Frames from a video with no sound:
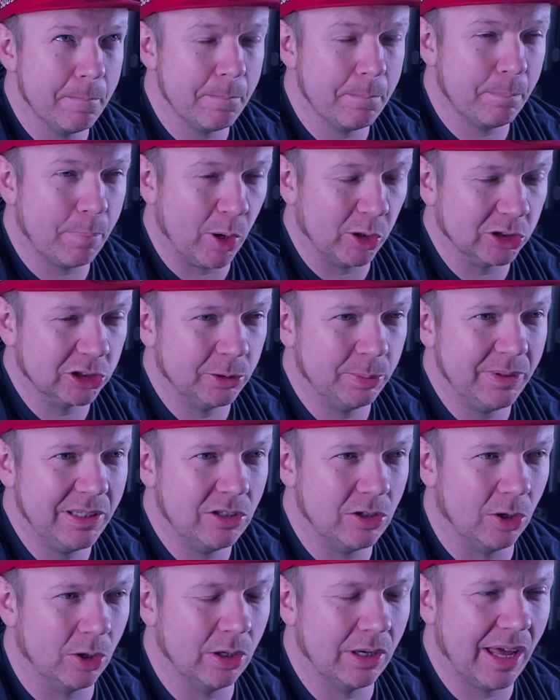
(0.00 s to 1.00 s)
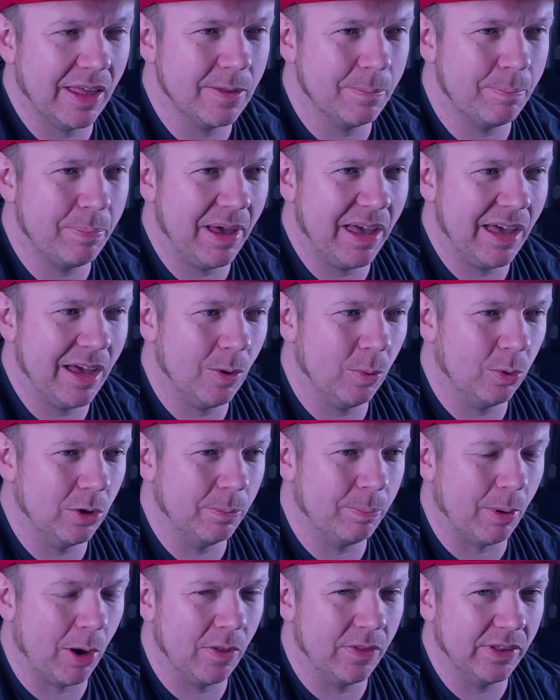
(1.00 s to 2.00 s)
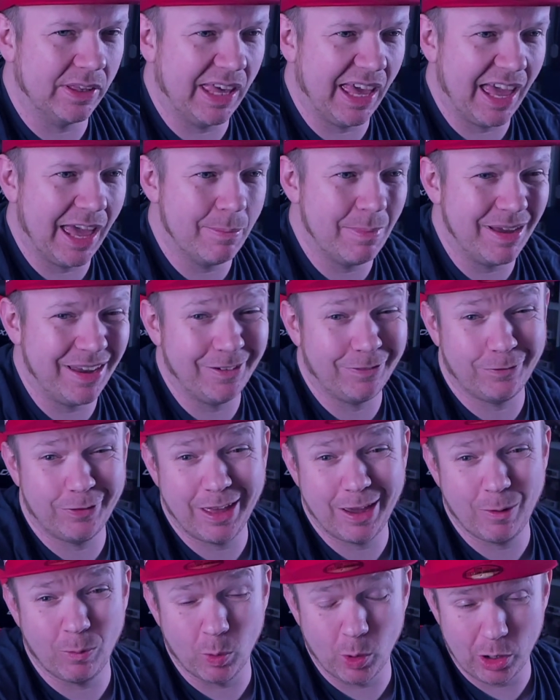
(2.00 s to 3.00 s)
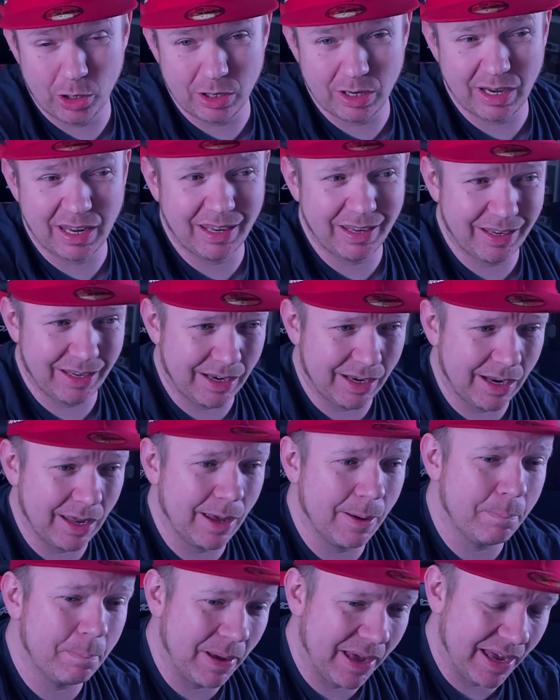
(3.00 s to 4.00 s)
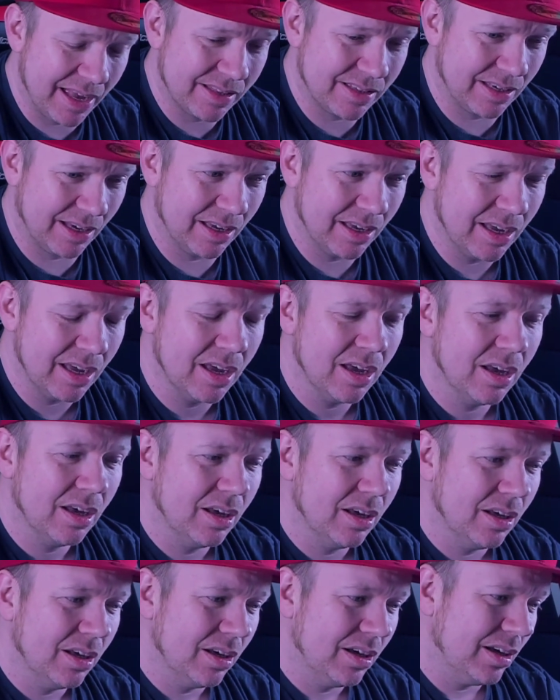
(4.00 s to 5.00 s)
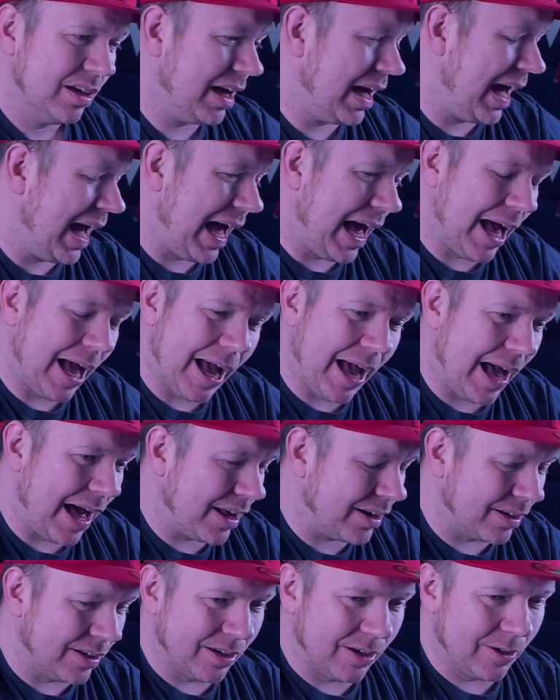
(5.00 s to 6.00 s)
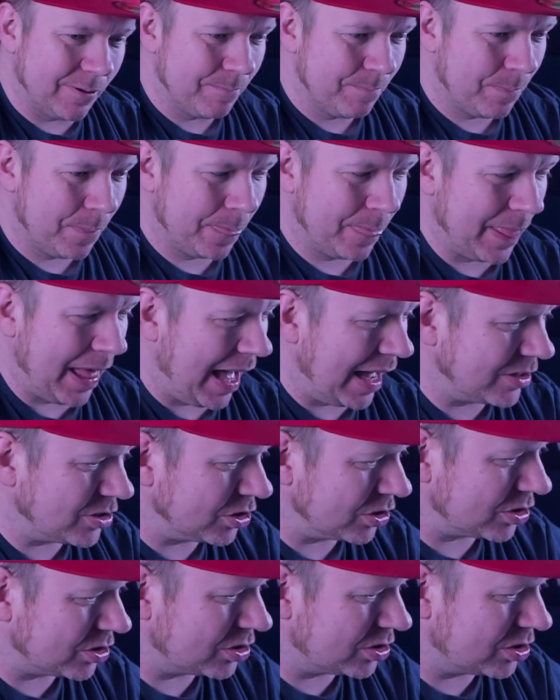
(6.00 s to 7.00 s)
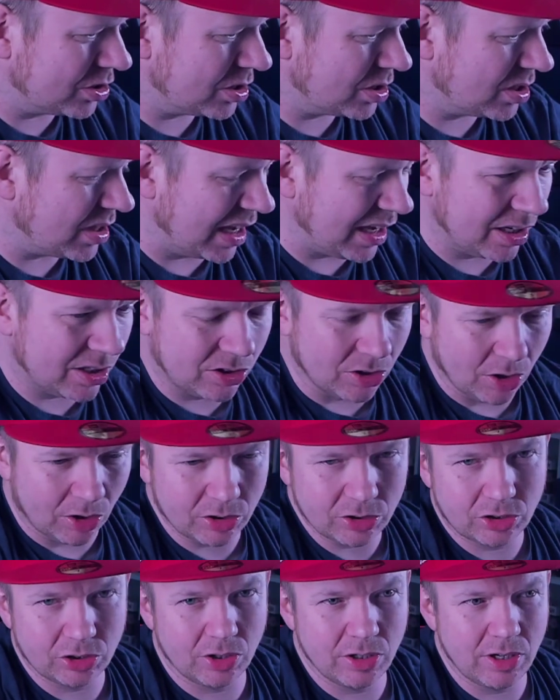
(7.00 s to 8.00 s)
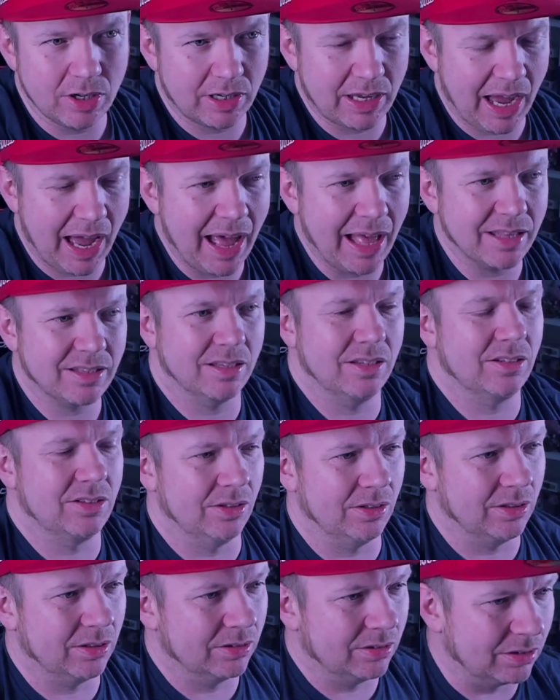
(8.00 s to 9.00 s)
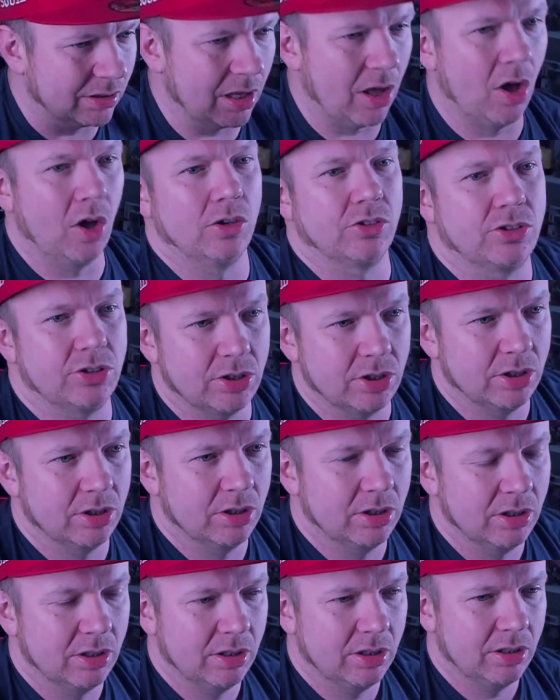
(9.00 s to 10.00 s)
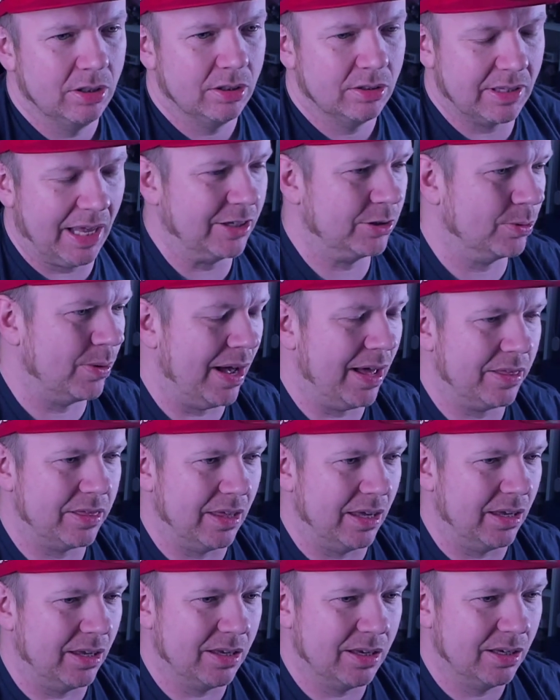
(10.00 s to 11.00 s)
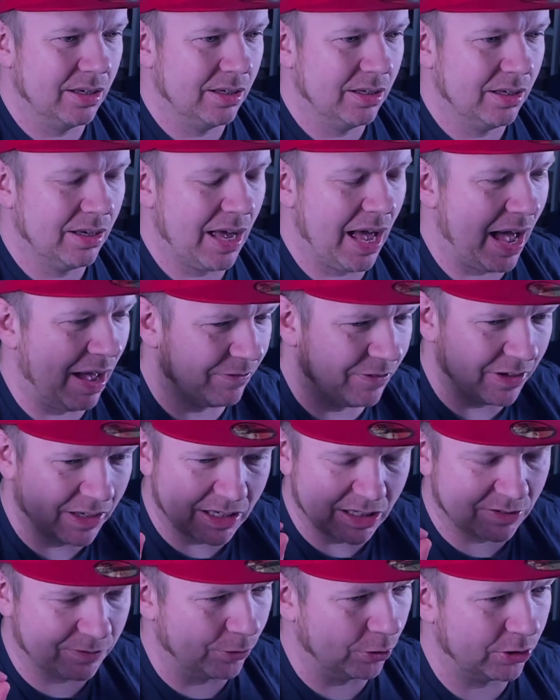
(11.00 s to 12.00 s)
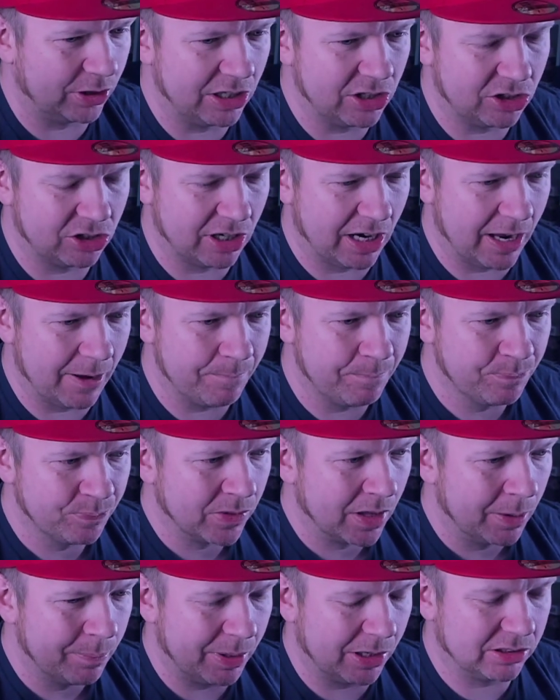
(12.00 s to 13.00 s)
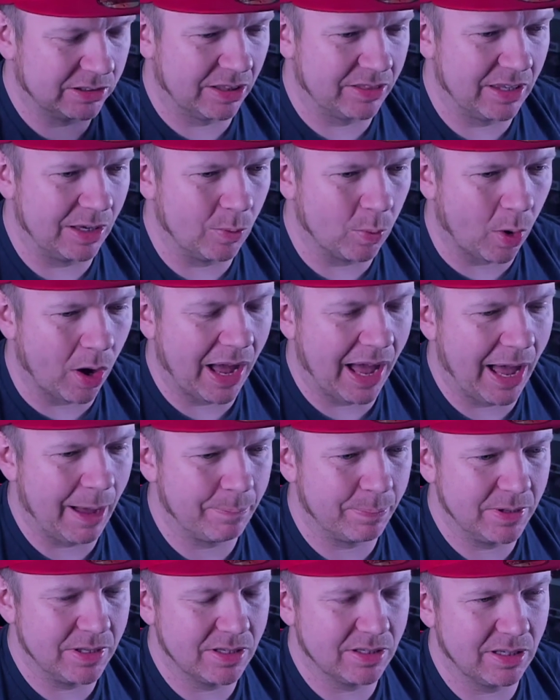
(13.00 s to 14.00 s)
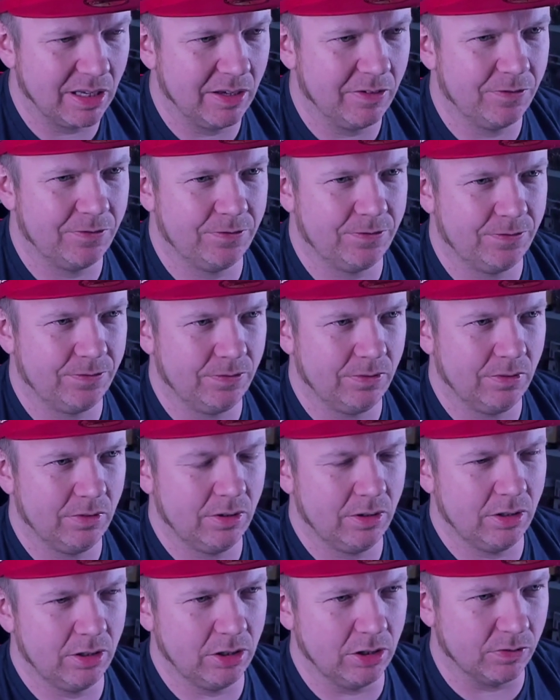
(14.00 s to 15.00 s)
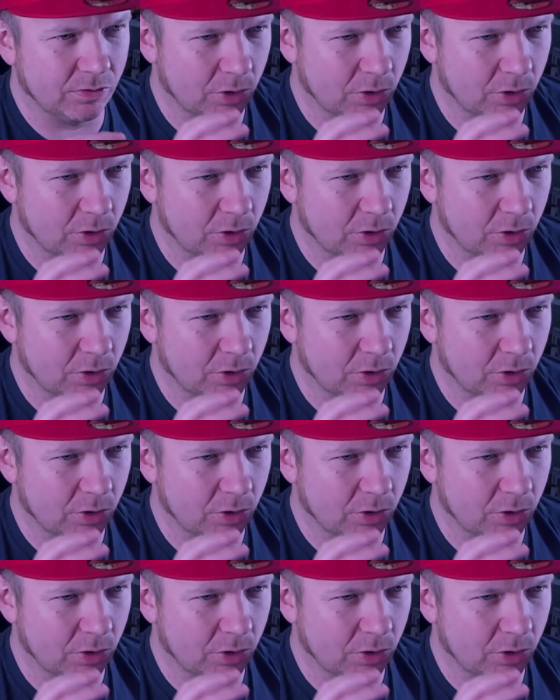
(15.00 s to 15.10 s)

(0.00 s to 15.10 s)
possibly don't like the beta would have bought the game if they weren't in a beta? I don't know. think don't show your cards until launch. That's what I think. I think it's fucking shit. Because I think what happens if you've